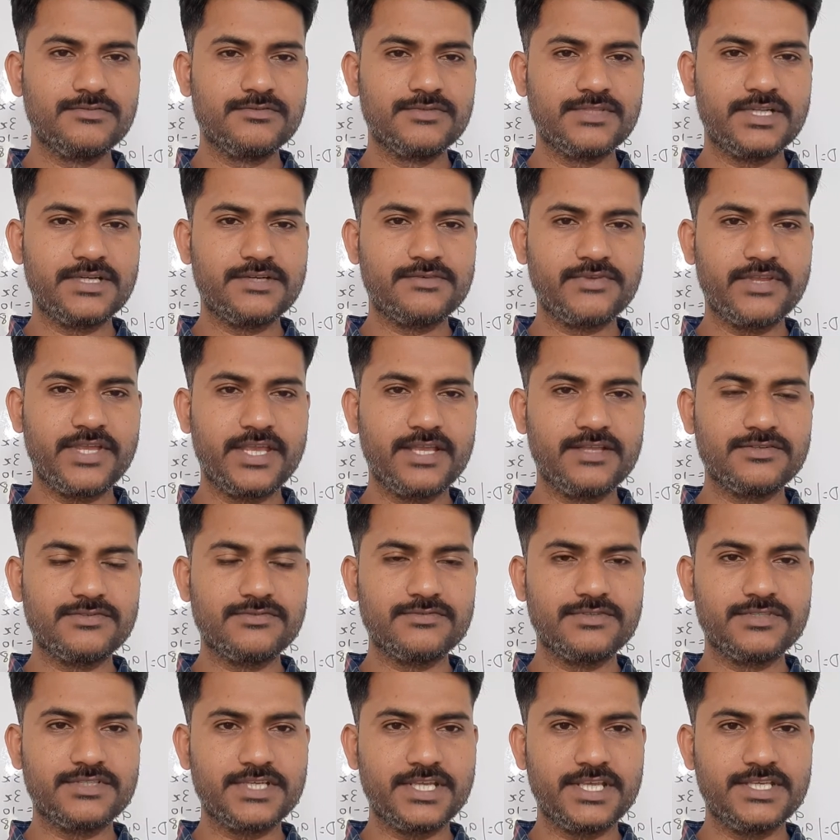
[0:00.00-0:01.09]
To that ring,
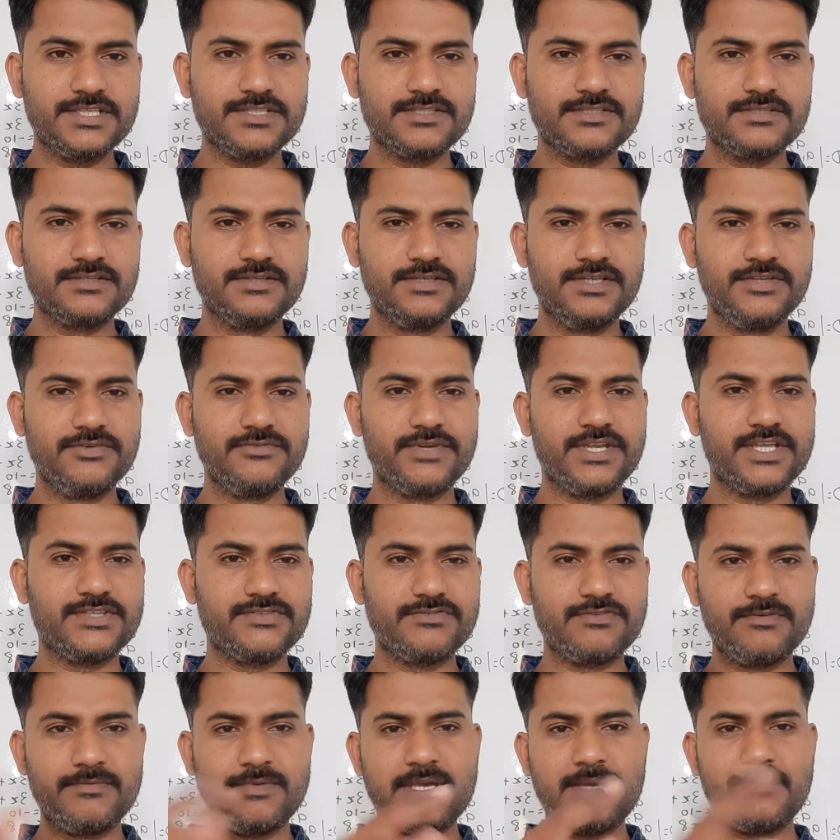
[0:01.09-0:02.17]
to the trees, new
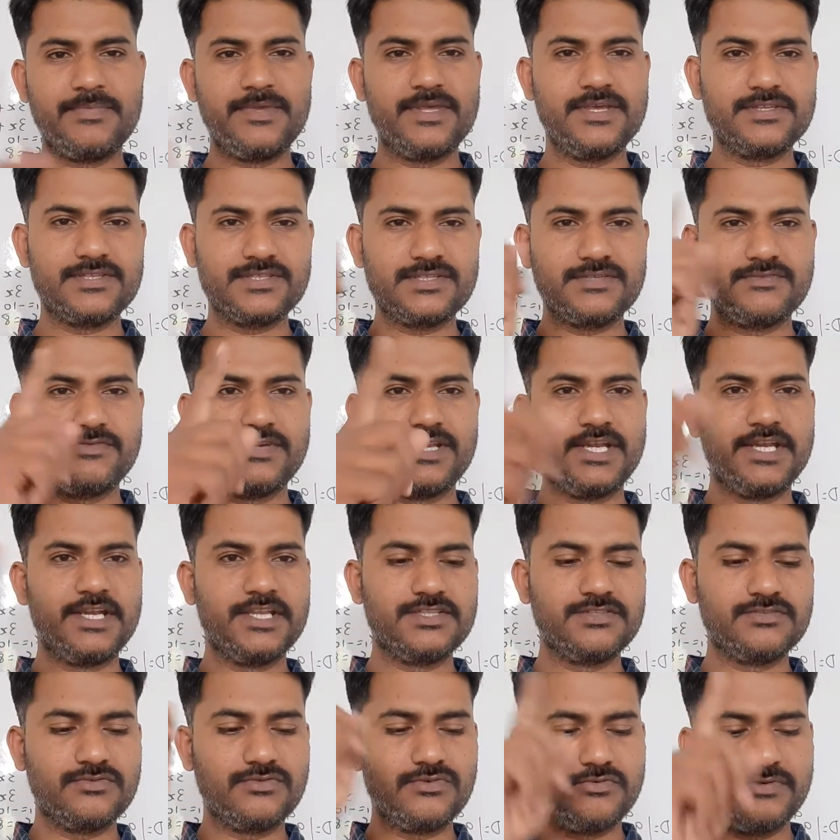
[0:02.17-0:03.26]
rings will be appears when it
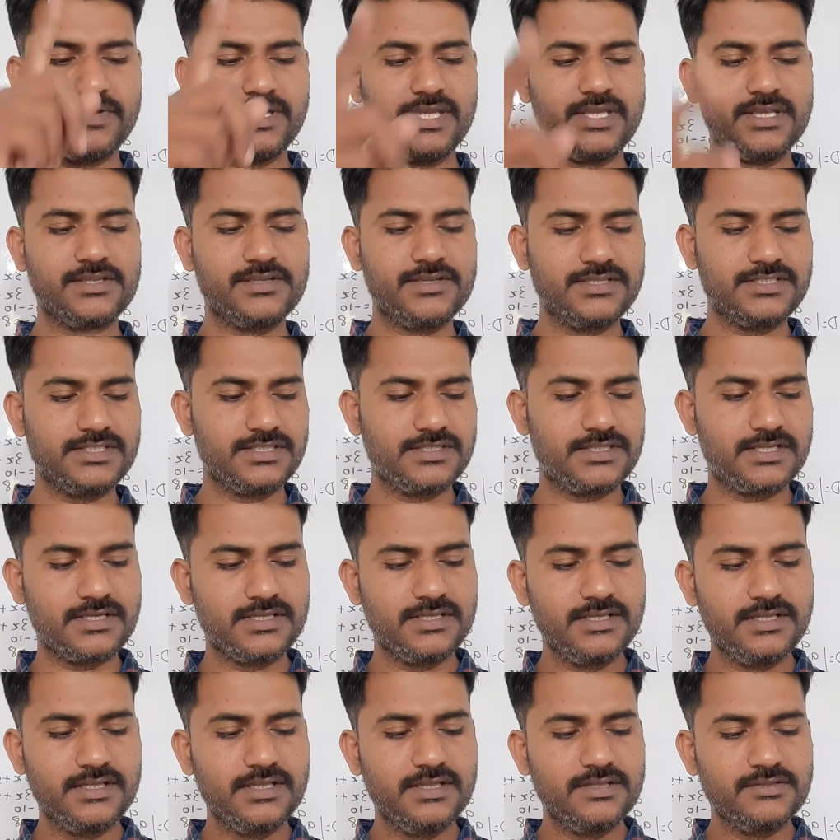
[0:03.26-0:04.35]
is growing, increasing.
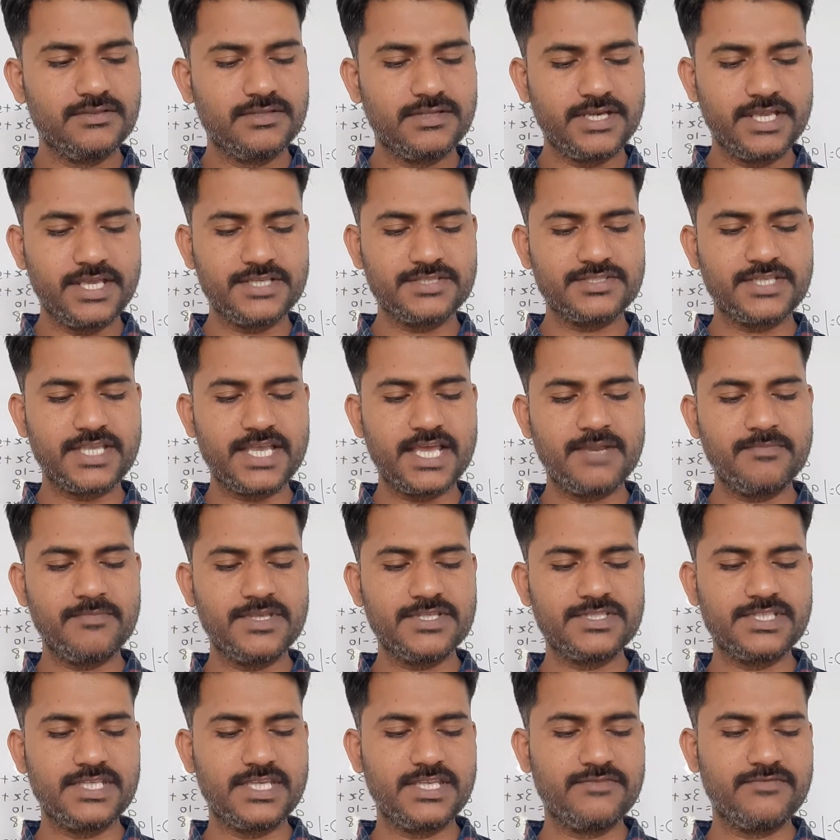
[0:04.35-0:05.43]
That the rings can
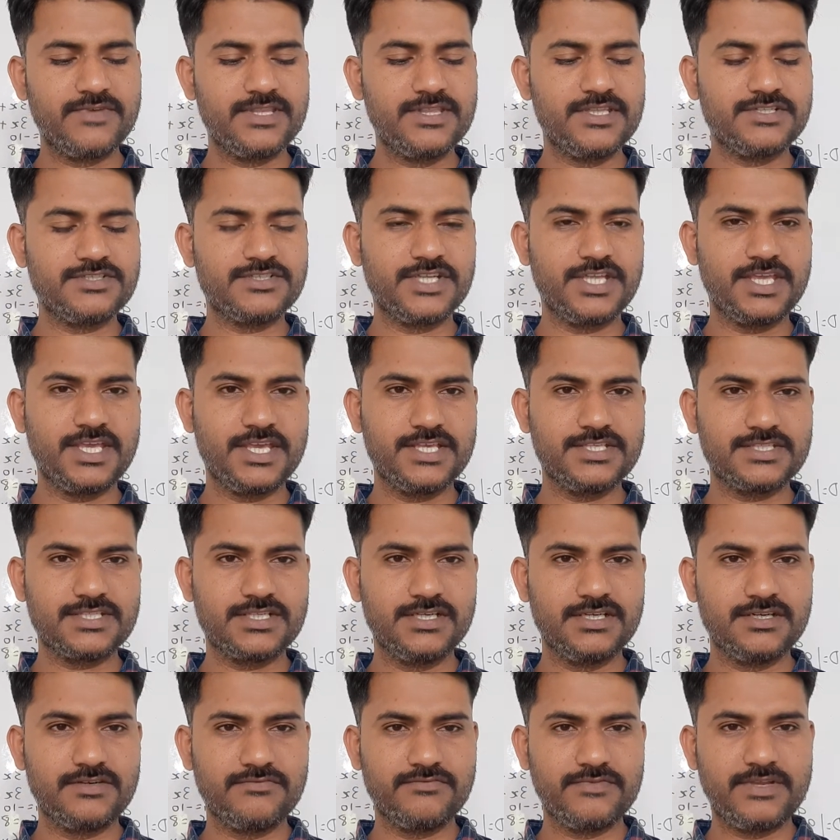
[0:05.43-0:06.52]
be seen when the tree is
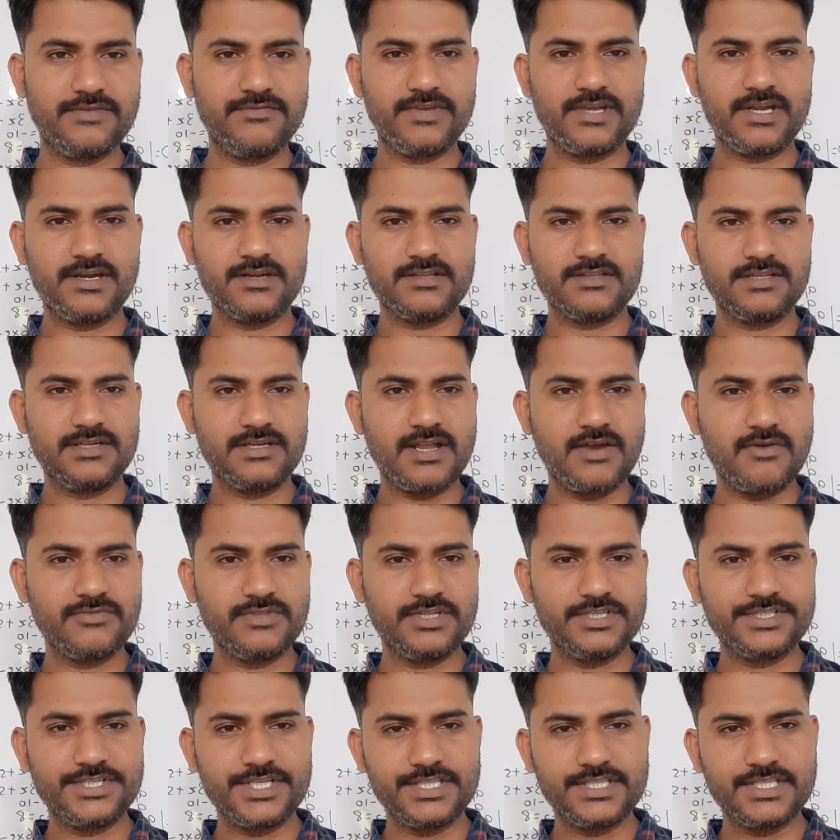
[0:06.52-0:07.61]
cut. When we cut down
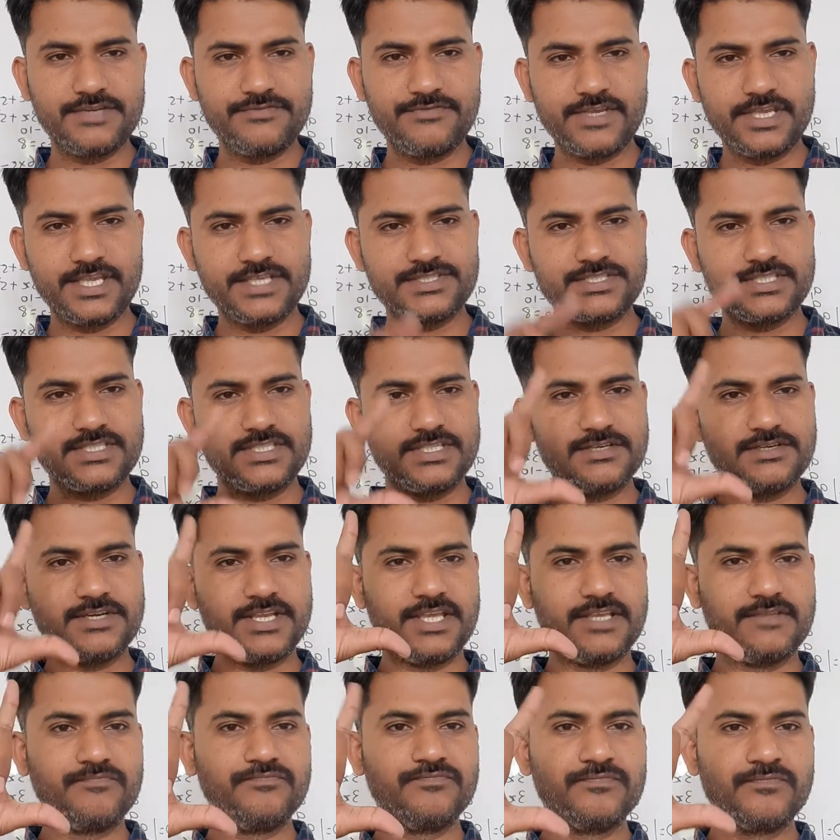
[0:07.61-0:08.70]
the tree, then we can see the
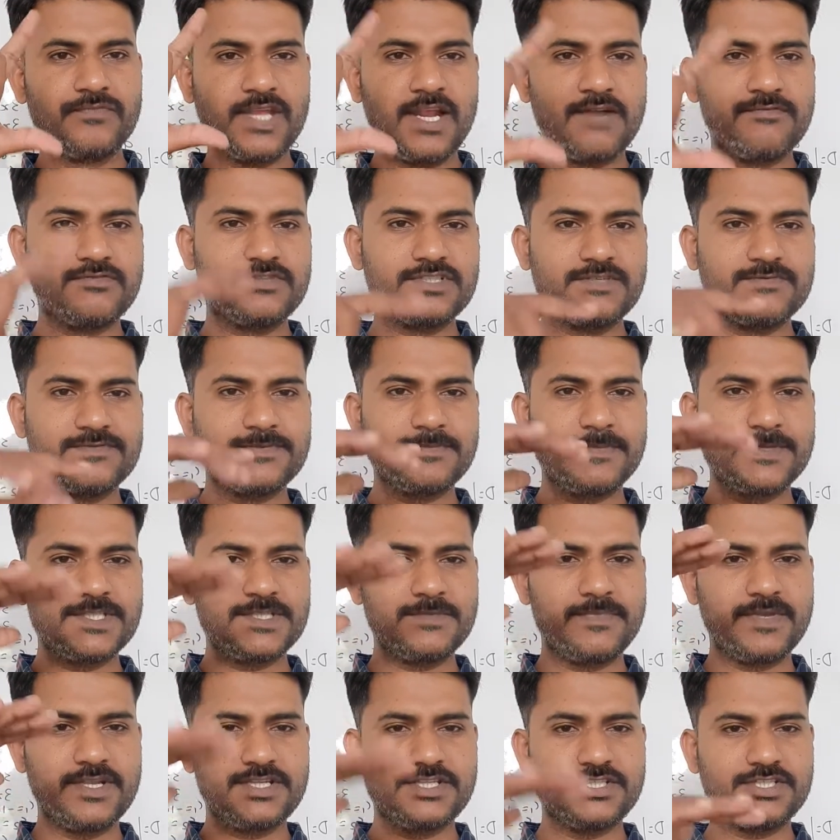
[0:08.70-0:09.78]
ring after some
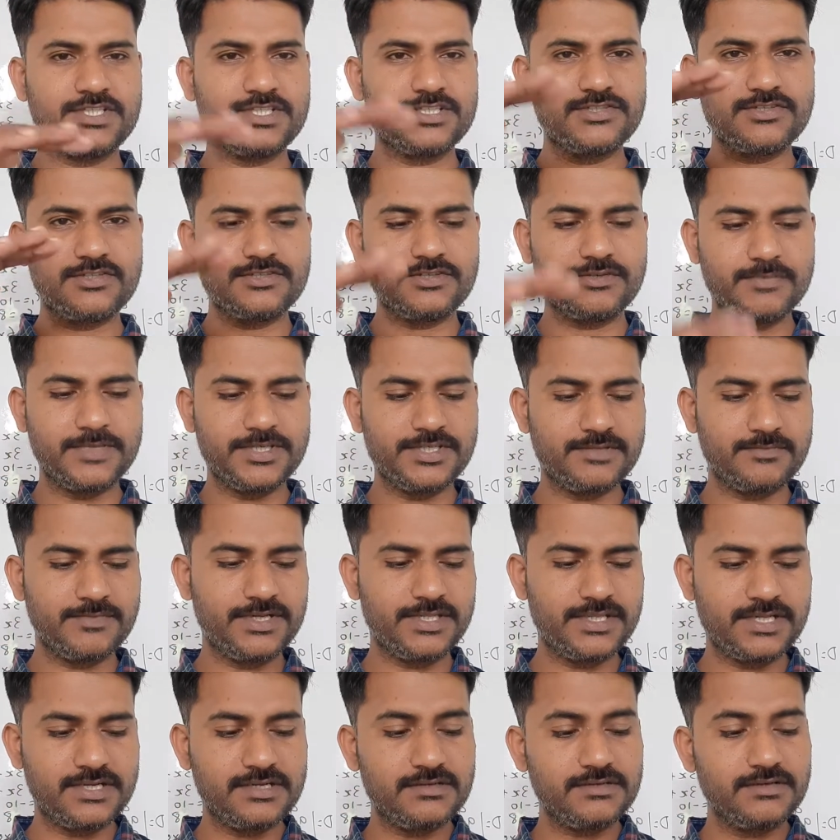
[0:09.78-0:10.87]
specific distance of the
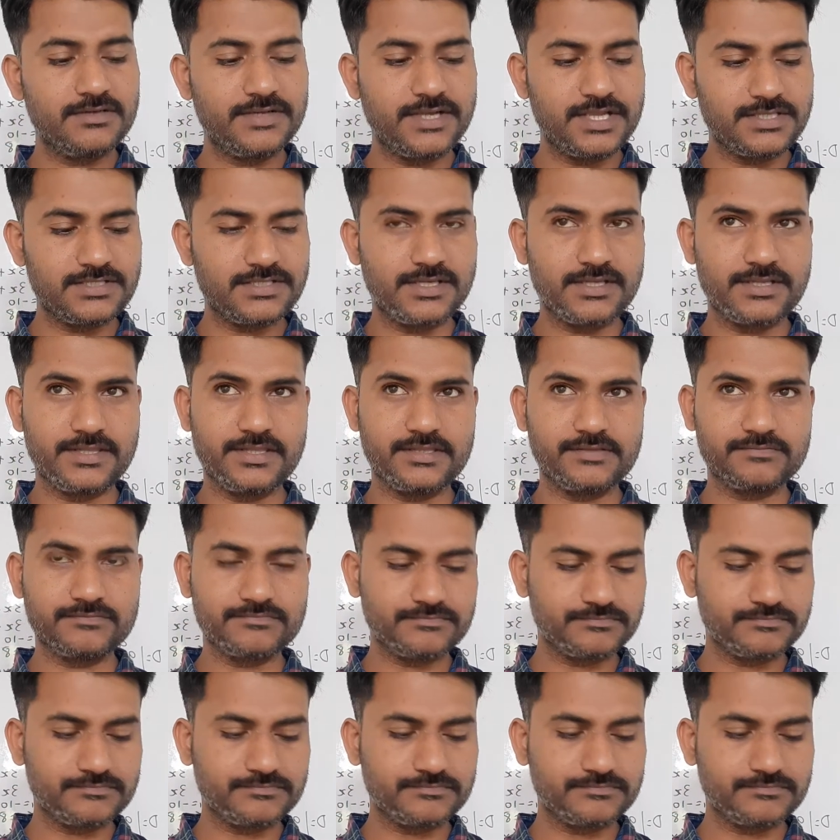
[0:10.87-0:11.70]
measurement, that rings are there.